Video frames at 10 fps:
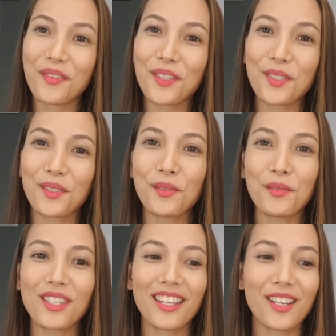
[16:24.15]

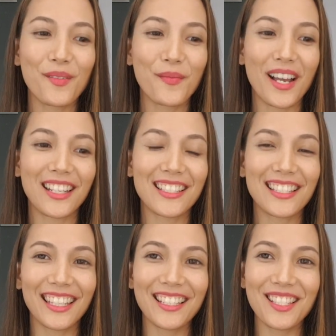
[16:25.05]
suit my
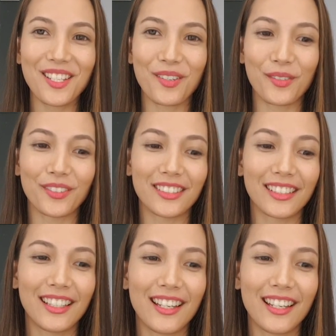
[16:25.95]
skin tone.